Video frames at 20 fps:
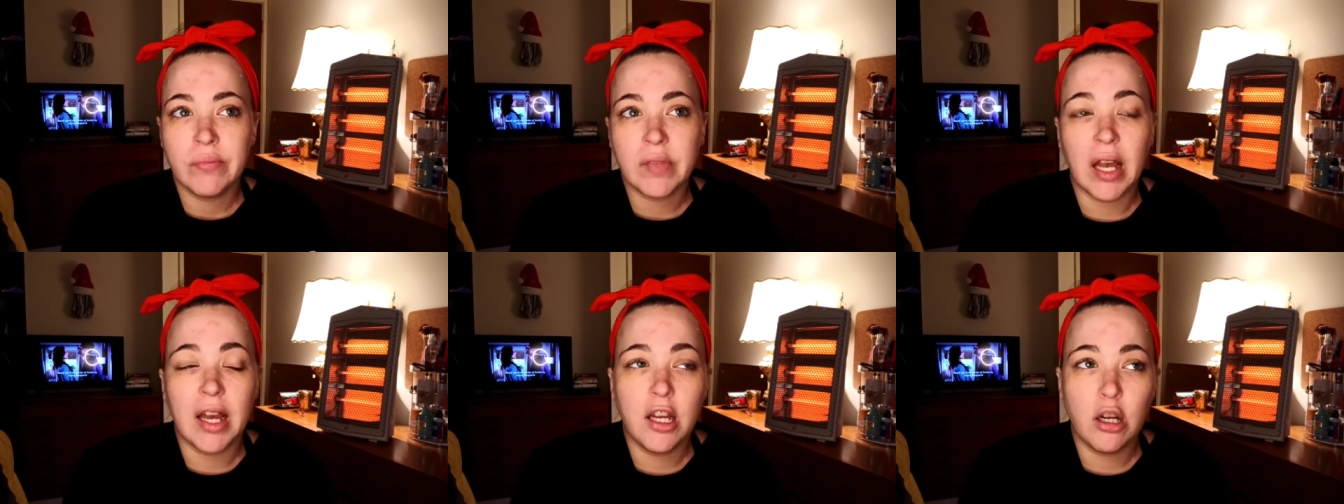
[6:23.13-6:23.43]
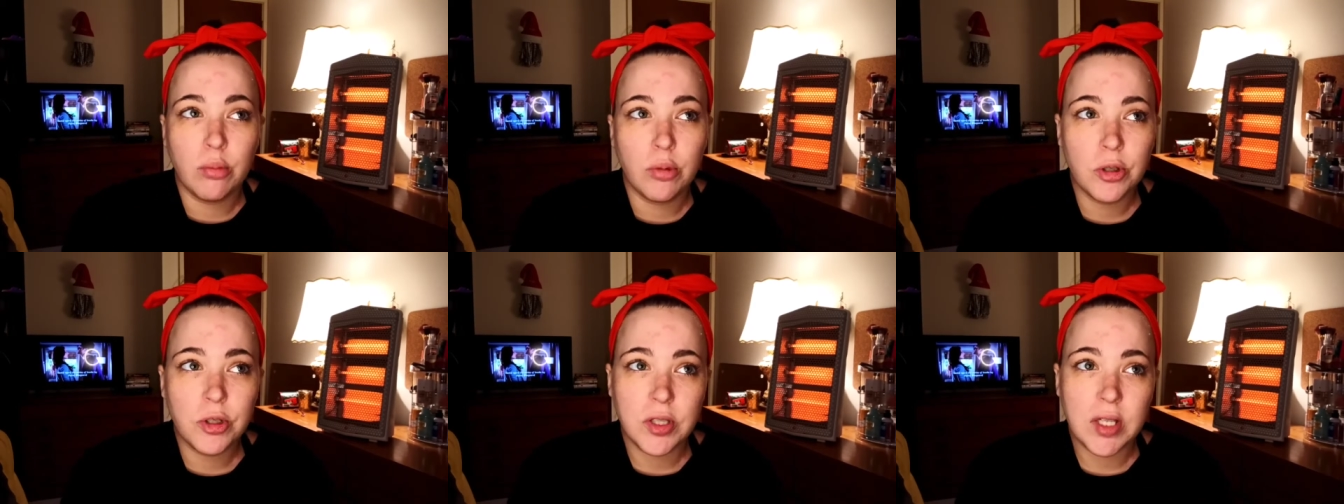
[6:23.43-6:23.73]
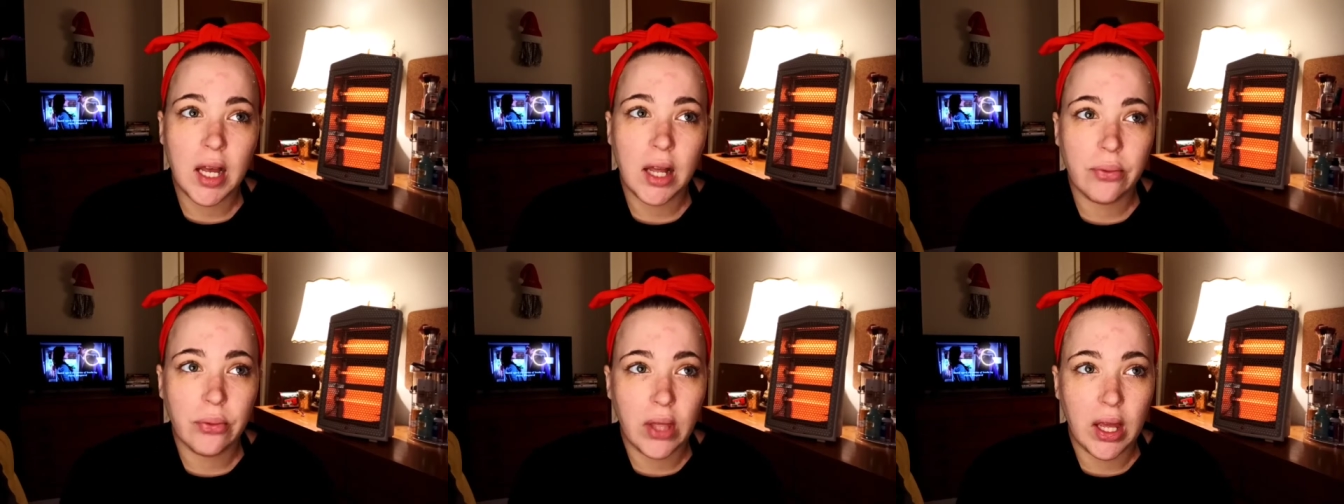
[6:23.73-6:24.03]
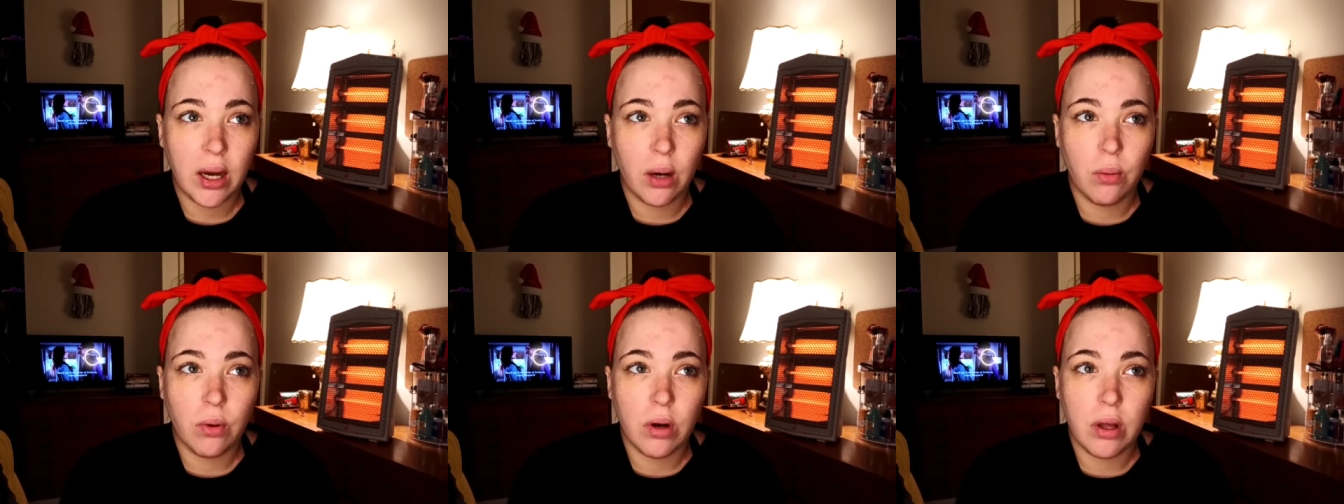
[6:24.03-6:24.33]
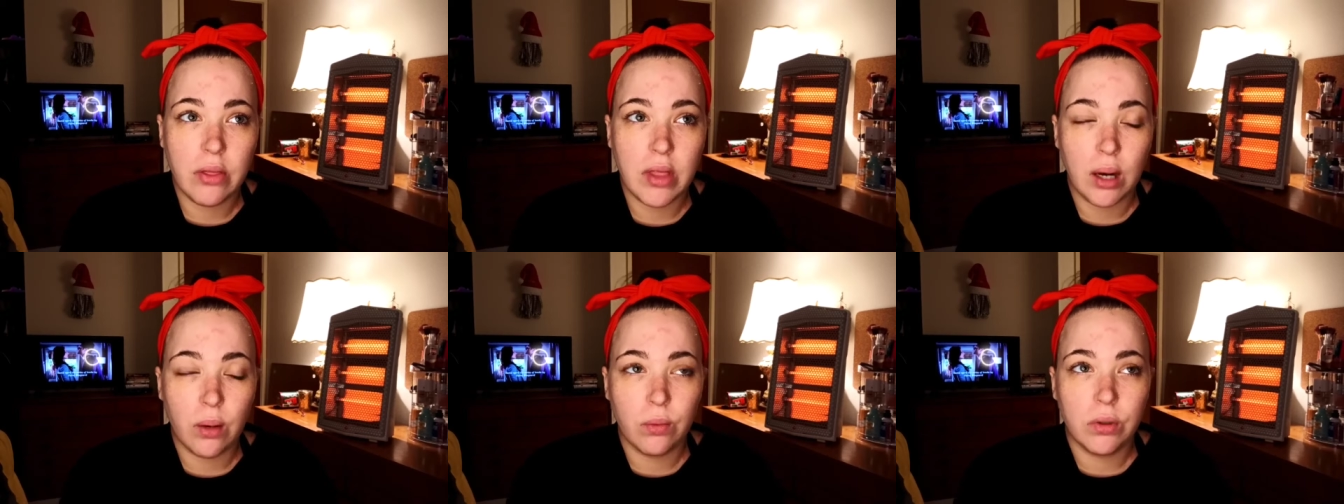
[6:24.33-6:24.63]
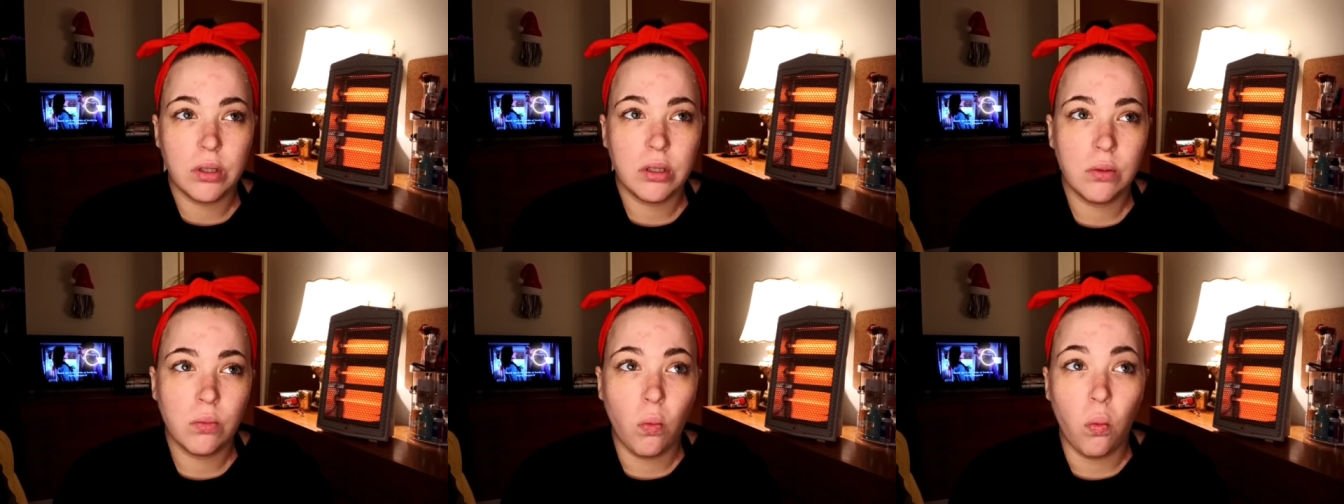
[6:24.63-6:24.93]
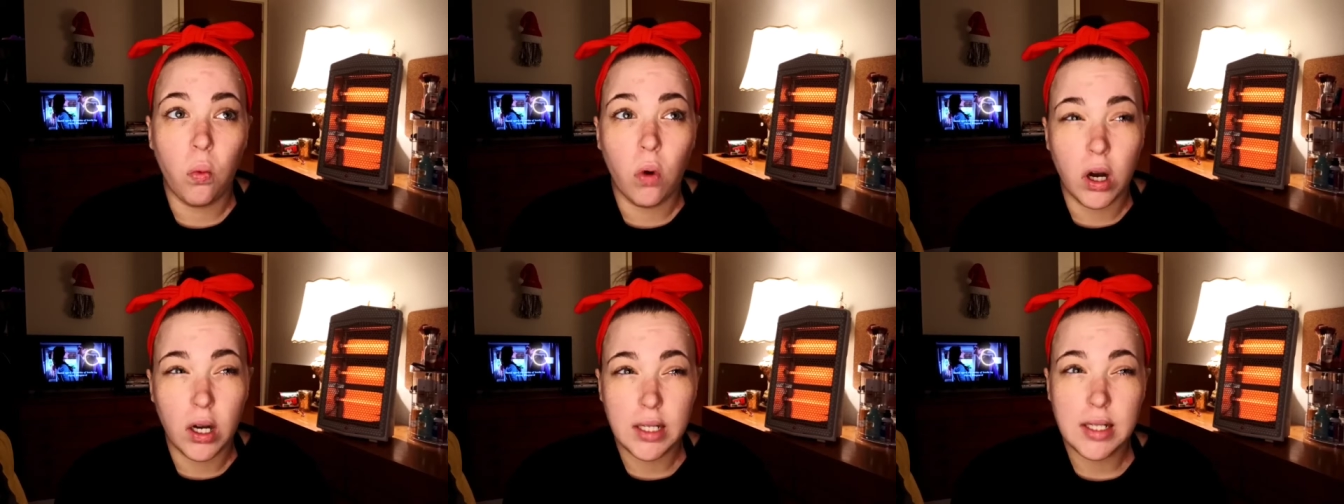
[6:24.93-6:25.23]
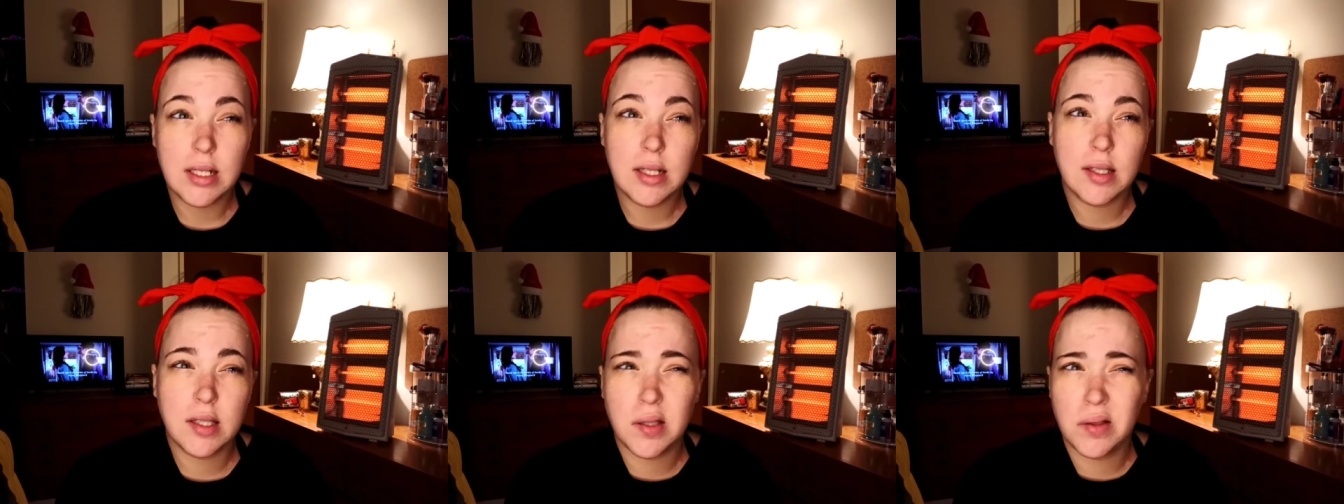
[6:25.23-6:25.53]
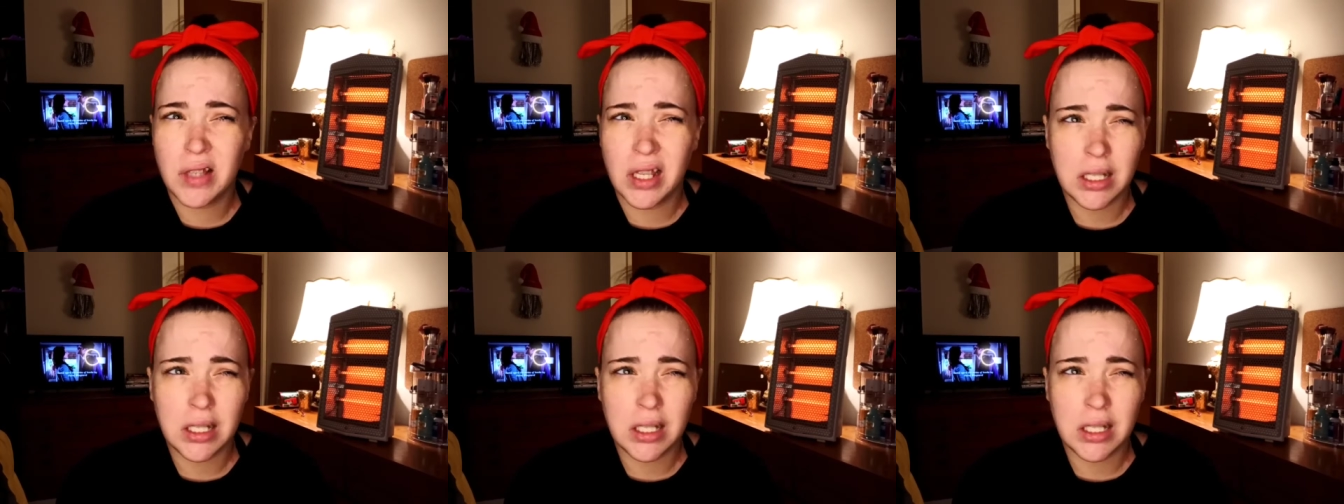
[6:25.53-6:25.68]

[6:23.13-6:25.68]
I almost got that one. That one was